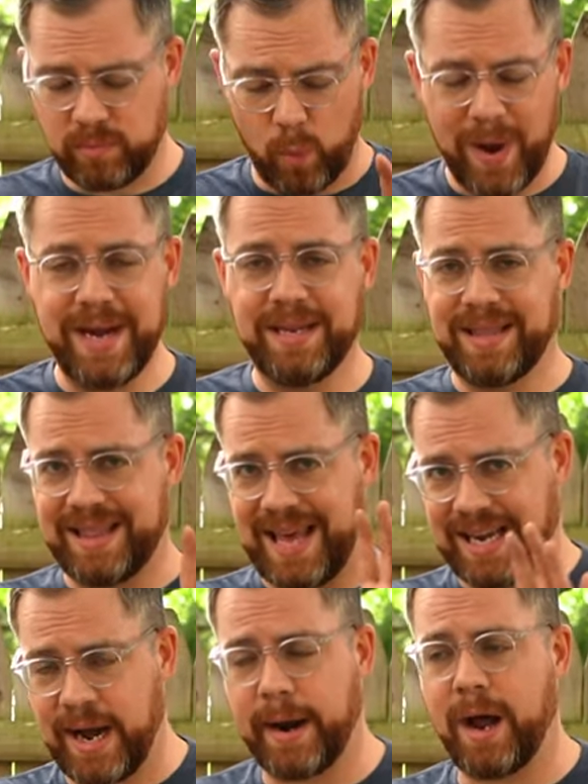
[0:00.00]
weight that they
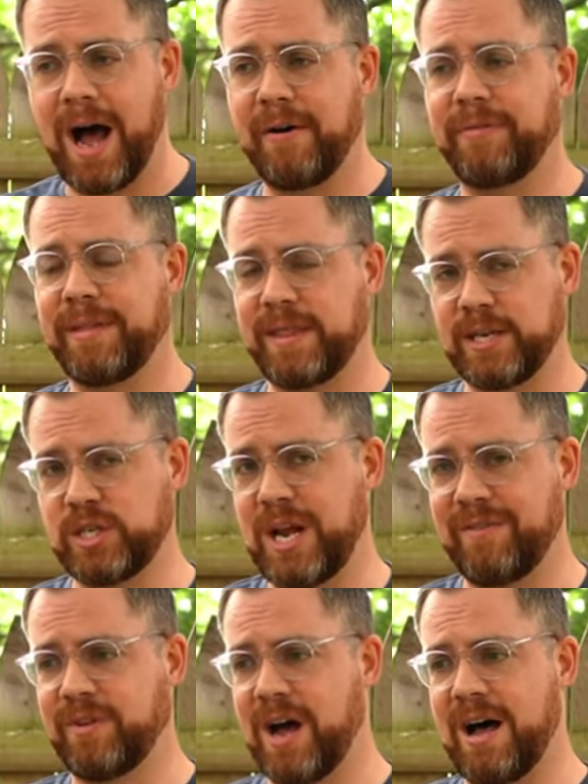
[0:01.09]
cut off, that they
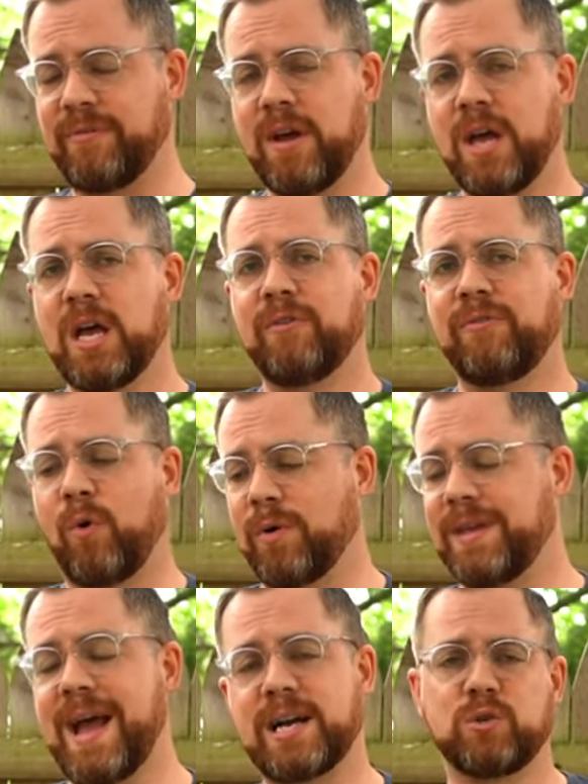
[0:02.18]
shaved off for
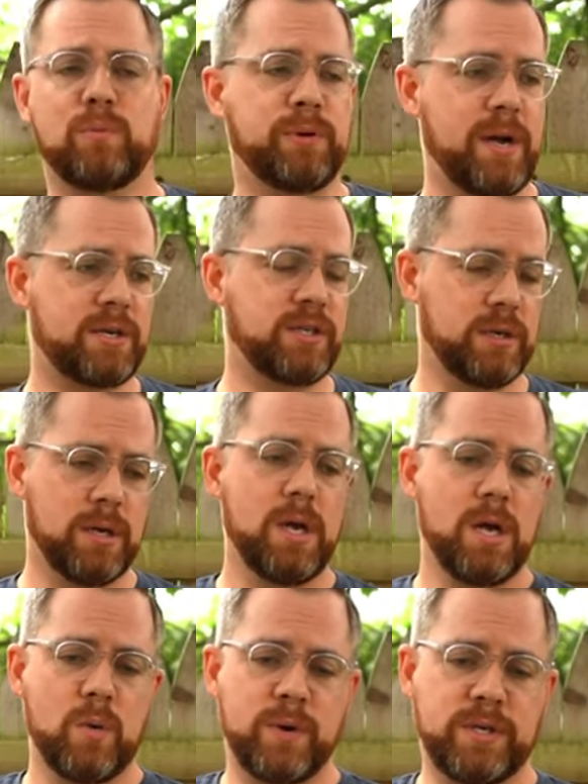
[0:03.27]
the actual production,
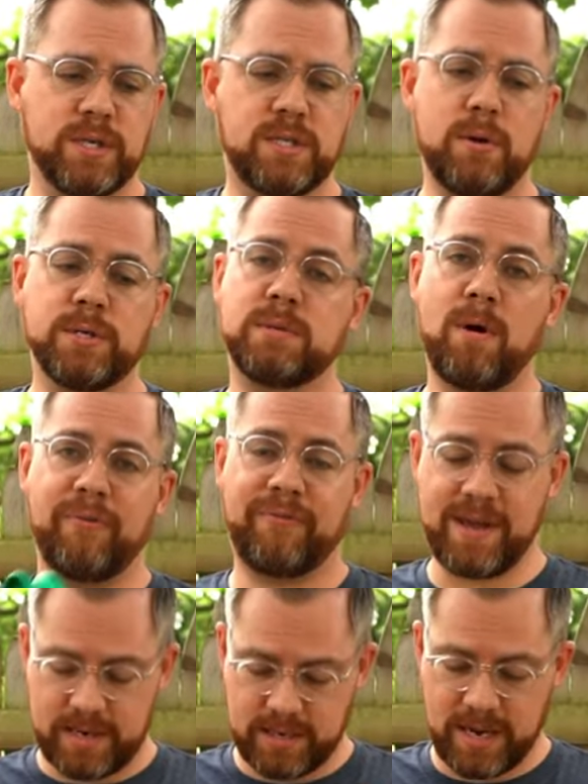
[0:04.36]
which is no small feat.